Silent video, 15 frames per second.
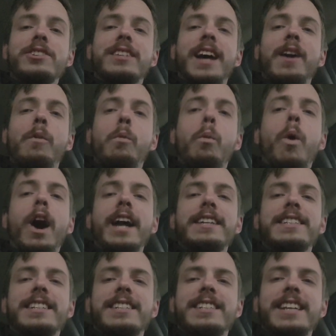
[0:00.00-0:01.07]
I want
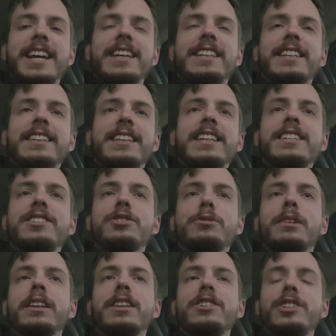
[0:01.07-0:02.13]
to say that this
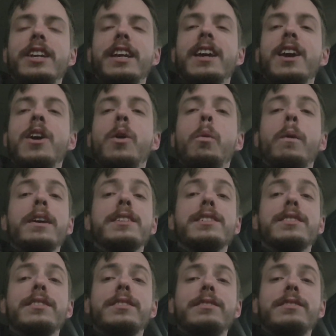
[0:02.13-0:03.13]
trilogy was